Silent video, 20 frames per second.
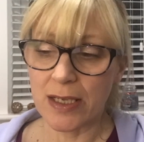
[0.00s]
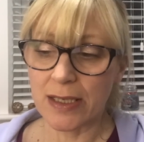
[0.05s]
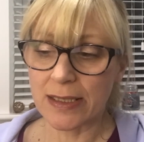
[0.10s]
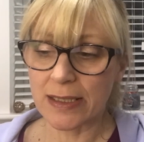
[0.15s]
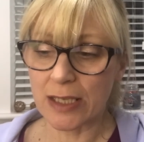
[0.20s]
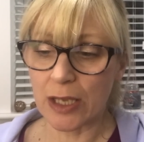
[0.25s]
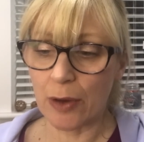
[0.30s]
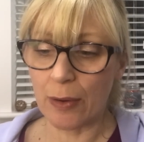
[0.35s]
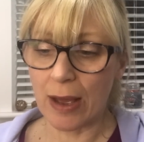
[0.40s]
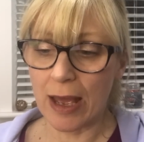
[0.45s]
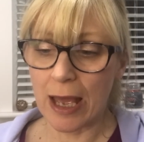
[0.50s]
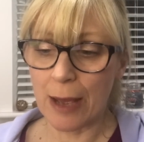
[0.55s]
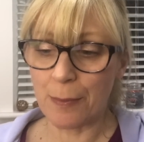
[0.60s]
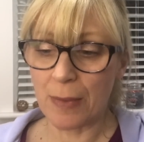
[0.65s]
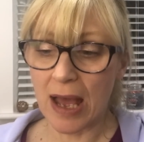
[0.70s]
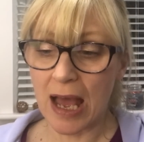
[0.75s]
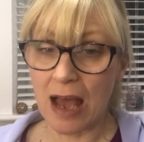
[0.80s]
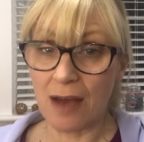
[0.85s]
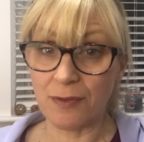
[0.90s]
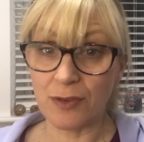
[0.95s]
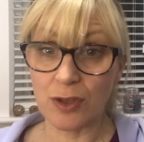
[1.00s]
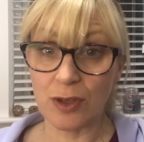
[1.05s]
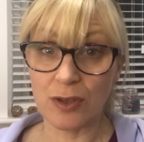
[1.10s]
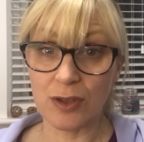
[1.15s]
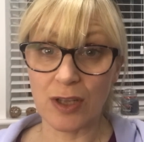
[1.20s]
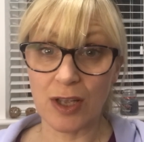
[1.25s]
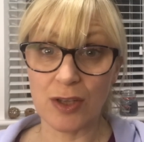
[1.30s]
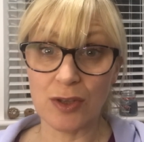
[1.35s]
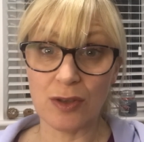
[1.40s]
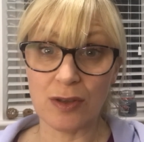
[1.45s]
So I have
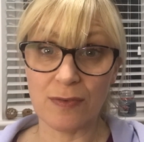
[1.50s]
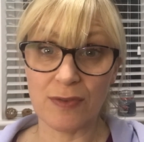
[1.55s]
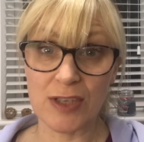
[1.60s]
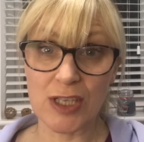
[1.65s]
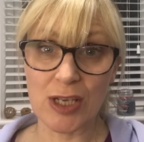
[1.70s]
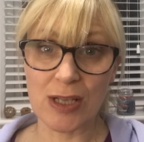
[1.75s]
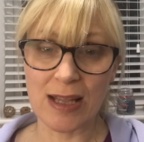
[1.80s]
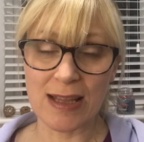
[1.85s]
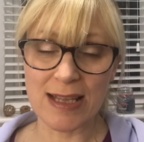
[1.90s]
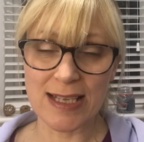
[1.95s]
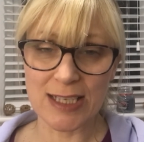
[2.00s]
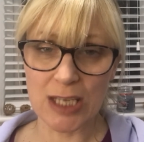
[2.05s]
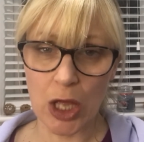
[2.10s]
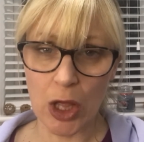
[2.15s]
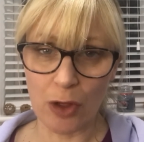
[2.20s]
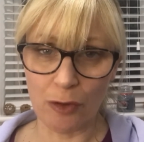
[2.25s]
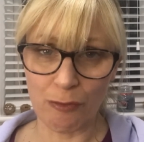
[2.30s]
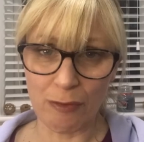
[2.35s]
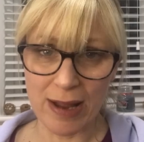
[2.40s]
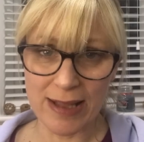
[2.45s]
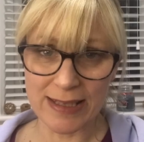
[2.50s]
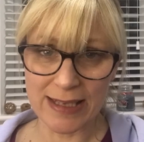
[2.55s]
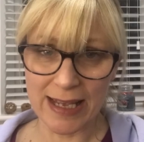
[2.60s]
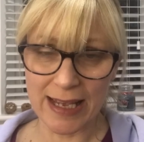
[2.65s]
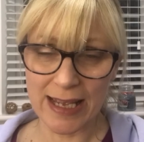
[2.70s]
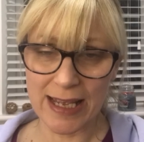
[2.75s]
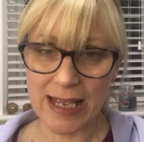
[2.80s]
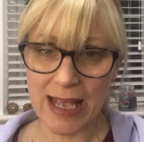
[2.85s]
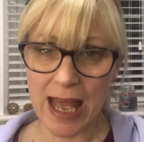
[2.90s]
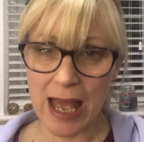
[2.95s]
done another video like this
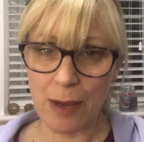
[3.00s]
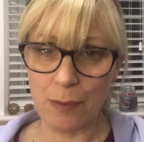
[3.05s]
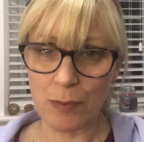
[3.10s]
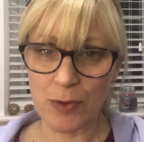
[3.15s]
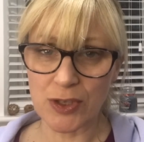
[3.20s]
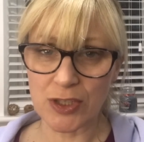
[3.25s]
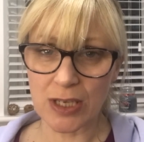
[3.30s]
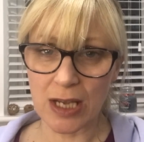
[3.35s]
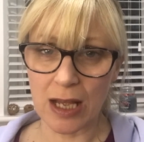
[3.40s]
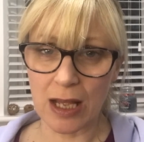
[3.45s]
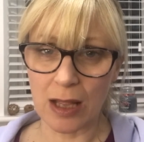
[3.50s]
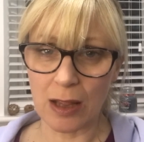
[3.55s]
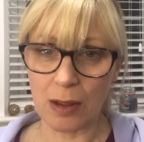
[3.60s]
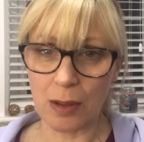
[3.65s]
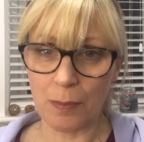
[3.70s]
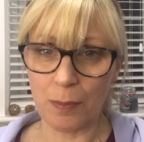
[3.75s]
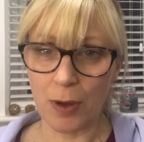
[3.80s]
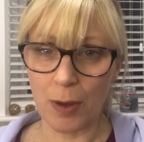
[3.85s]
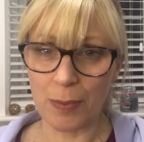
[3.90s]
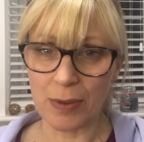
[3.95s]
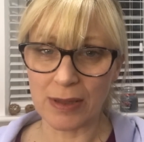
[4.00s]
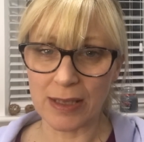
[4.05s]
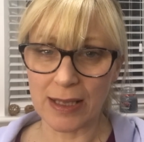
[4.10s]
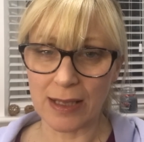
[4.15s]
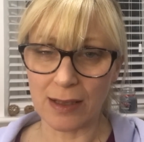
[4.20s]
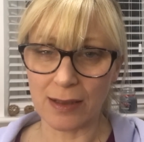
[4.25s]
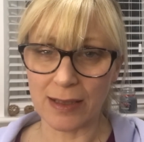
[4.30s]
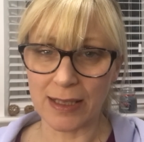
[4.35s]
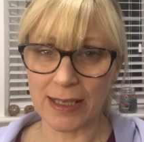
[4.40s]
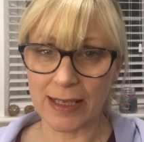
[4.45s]
already, which I'll pop a
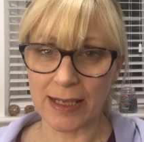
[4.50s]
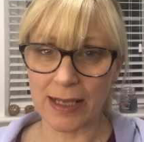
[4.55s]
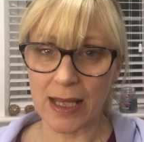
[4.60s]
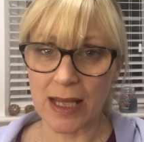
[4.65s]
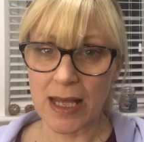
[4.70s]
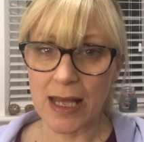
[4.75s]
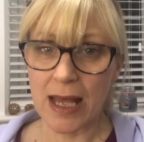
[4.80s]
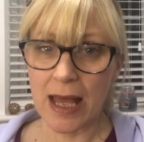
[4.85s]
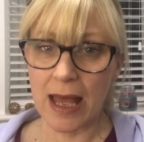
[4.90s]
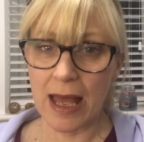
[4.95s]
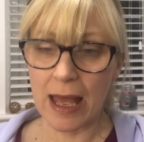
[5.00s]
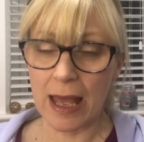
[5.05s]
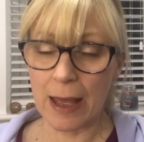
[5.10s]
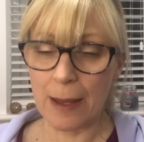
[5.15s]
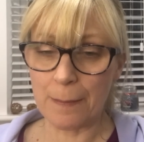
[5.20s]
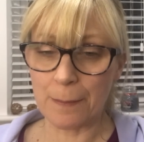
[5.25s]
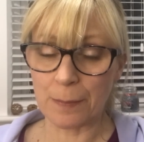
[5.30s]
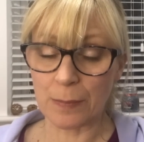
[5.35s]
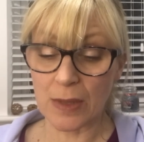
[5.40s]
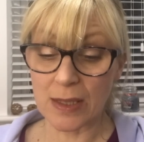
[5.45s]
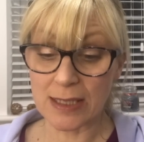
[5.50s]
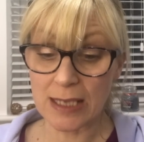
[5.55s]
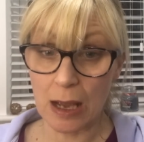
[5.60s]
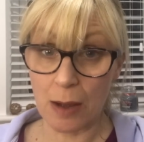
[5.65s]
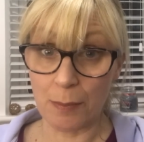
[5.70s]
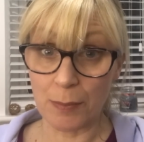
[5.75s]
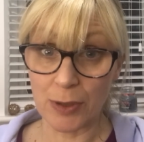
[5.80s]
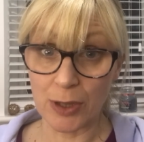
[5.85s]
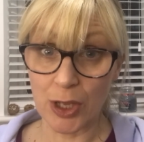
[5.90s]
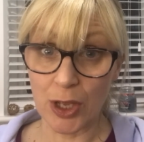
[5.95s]
little link
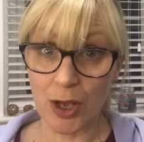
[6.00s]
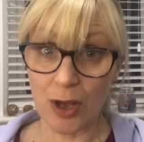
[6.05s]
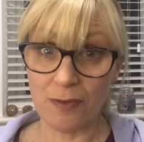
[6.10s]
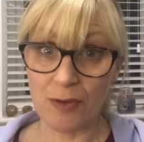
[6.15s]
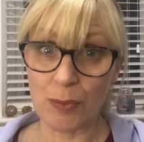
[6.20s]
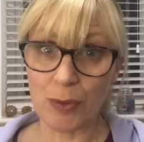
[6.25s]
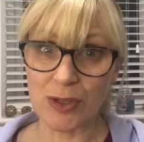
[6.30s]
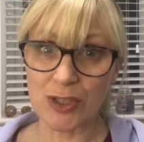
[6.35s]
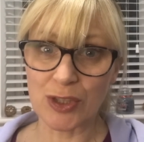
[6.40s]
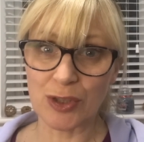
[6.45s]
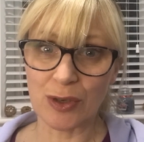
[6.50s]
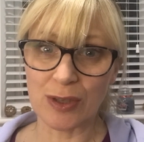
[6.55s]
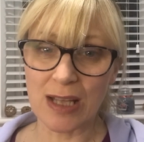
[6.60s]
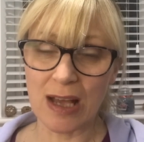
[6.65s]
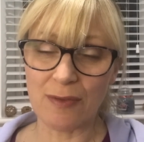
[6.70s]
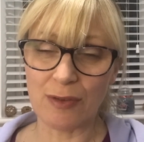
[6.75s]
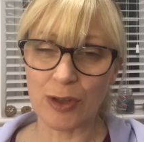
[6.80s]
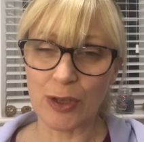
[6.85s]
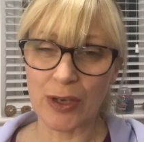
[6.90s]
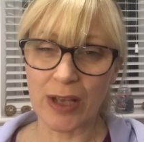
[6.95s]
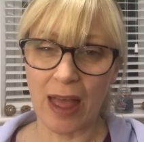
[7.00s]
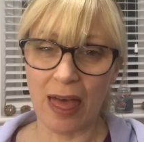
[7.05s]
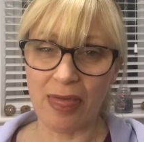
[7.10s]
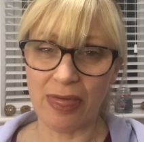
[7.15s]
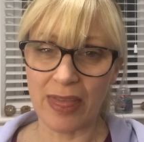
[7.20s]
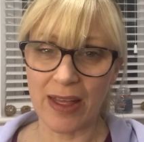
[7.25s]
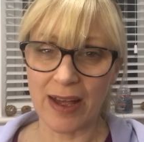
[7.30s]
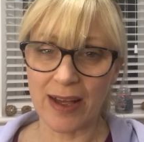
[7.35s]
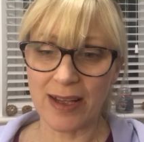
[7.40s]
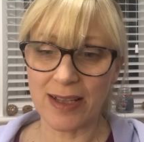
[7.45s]
down below if you want to go and have a look
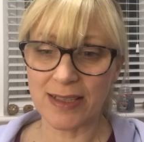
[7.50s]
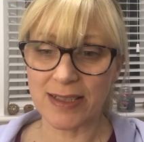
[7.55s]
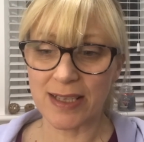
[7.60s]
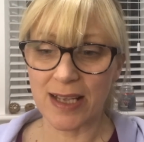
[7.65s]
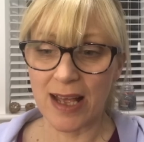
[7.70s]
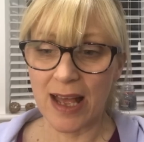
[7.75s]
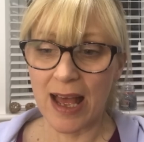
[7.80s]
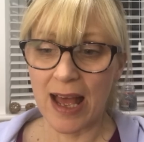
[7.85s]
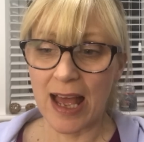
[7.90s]
at that.